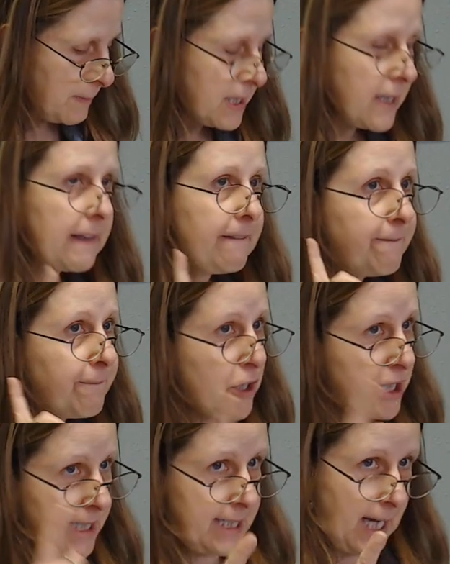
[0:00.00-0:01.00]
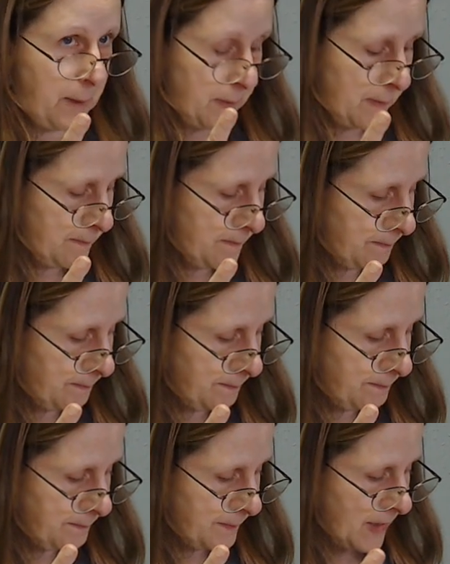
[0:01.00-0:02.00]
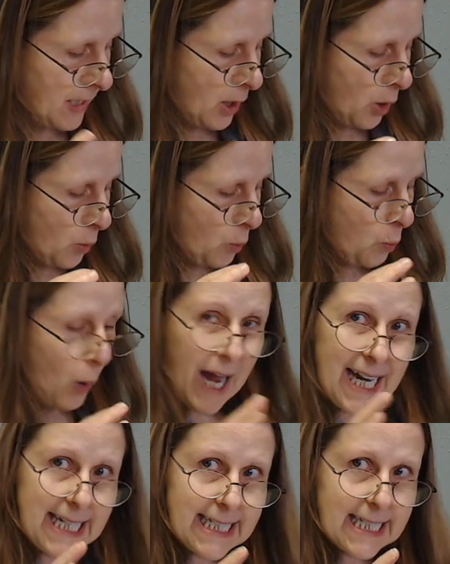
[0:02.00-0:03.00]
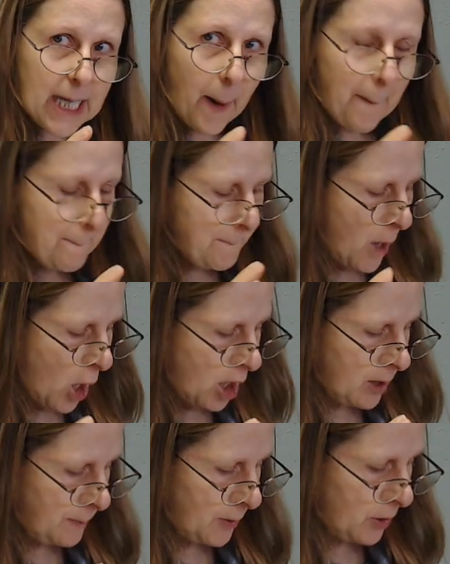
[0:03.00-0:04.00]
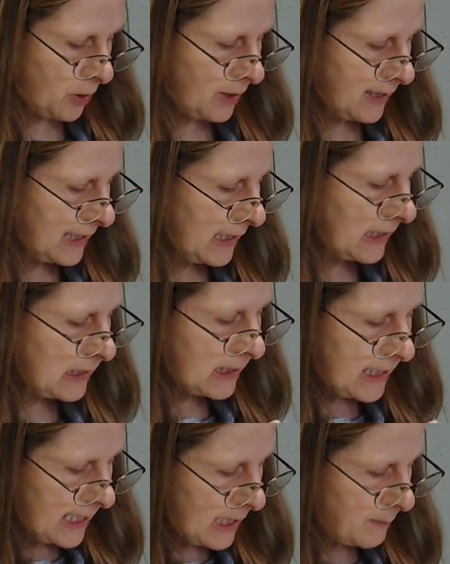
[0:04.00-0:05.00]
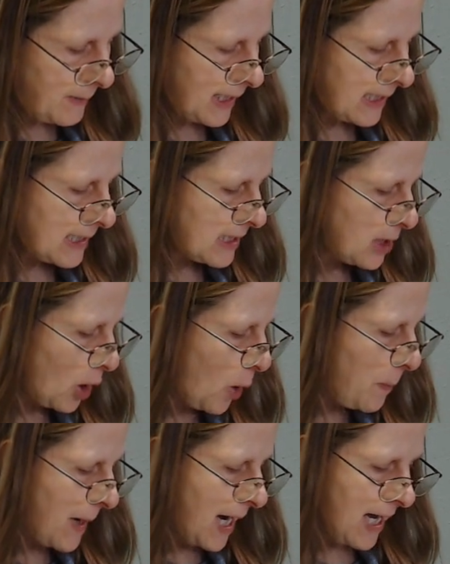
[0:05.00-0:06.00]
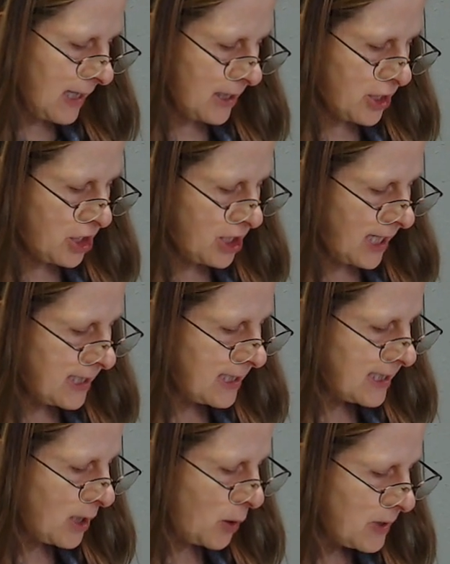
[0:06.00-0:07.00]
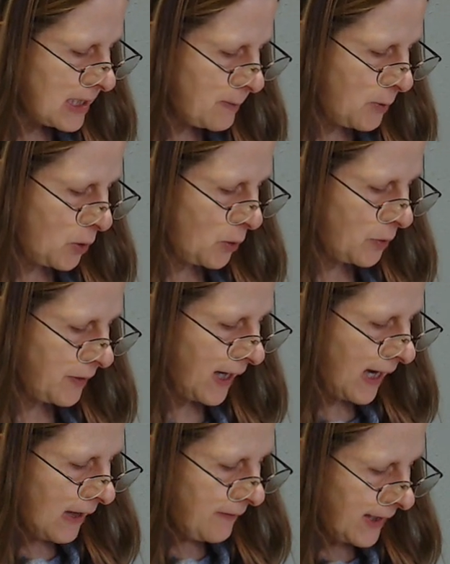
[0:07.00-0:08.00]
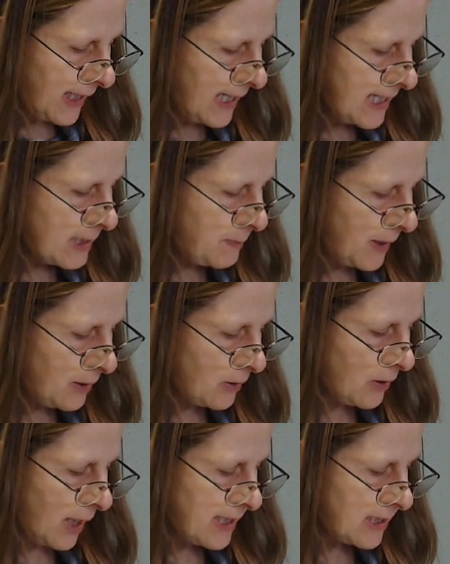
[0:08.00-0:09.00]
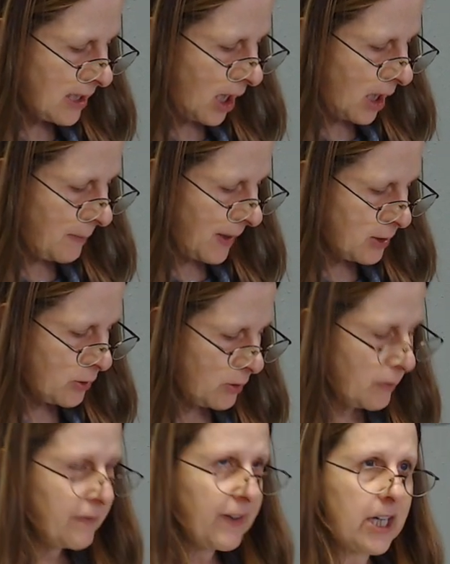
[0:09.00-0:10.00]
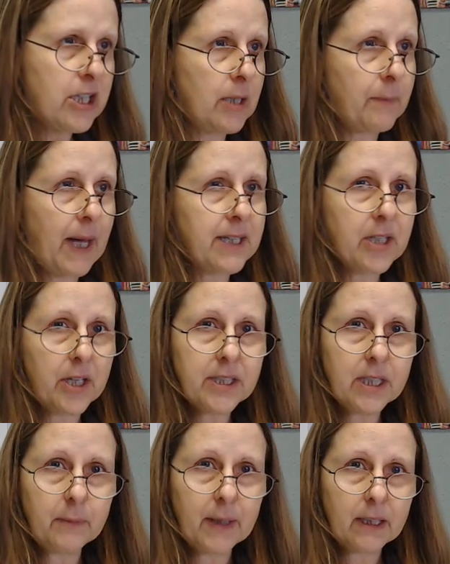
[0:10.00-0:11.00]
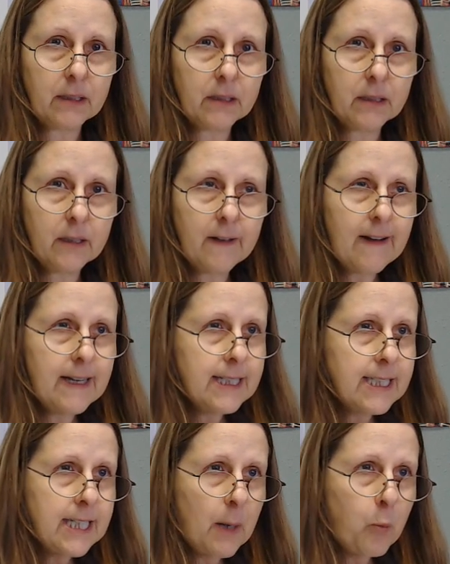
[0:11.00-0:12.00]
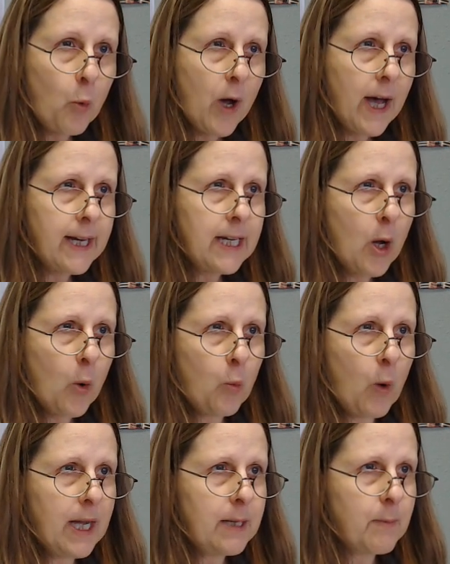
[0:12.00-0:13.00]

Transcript: to the first step white marble gleaming, so polished and so smooth that in its mirror I saw my true reflection past all seeming. Step one, white